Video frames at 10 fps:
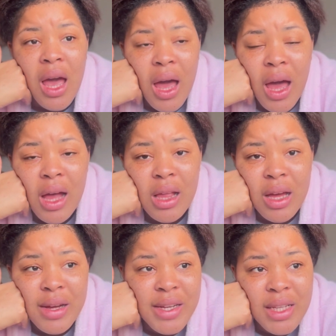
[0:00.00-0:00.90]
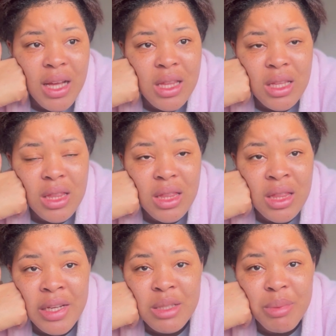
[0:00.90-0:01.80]
And yeah, guys, I think
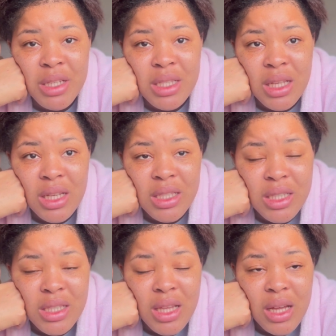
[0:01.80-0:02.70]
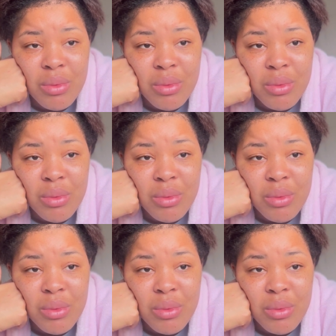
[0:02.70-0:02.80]
that's basically just like,